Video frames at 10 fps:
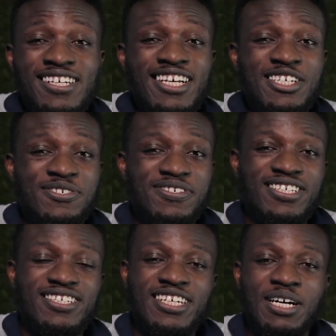
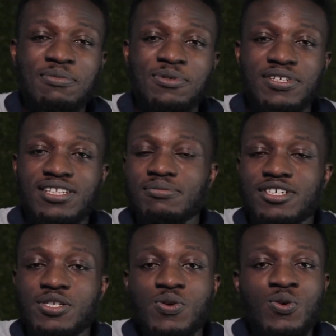industry comes with
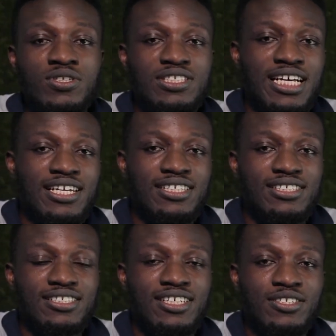its own
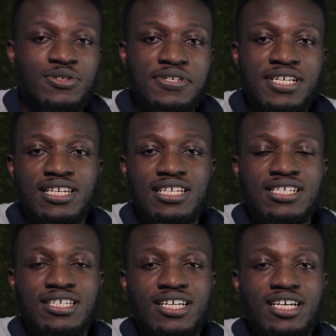challenge, and to say
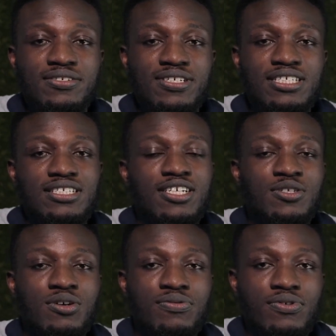this industry isn't a
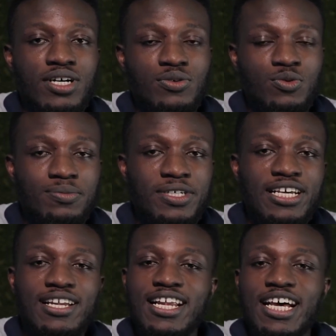tough one would be
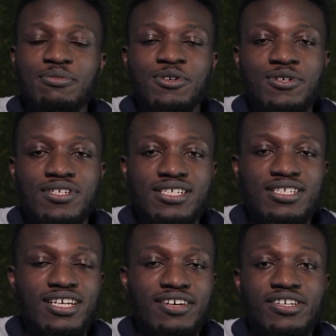a lie, because
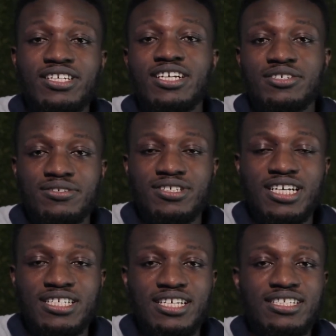every industry,
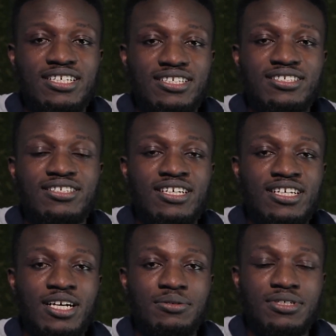as I said,
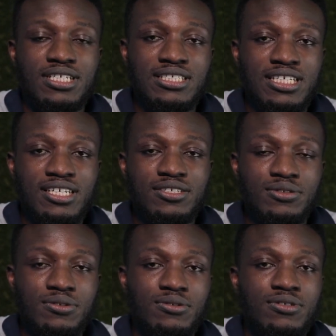comes with a challenge.
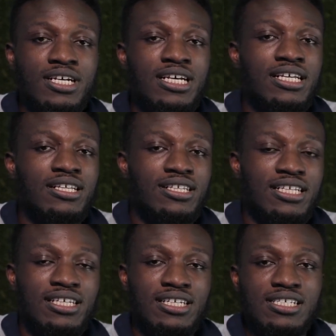So the
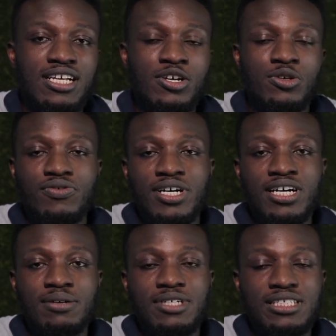thing is how you
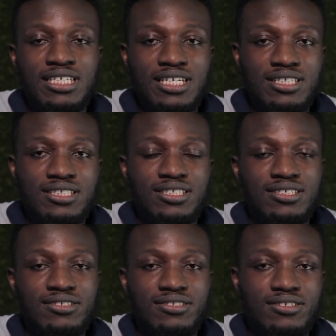overcome the challenge.
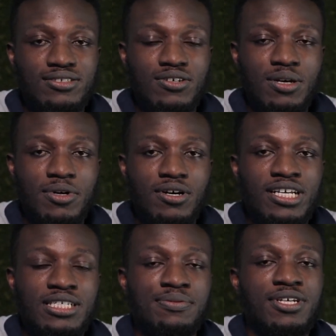It's not about
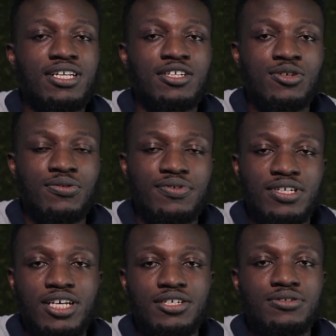it being a tough
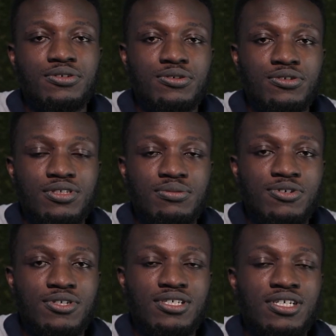industry or not,
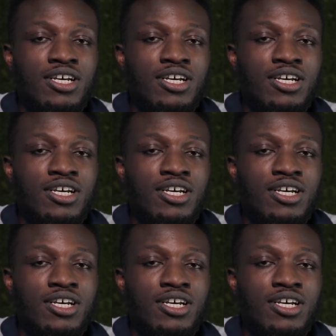because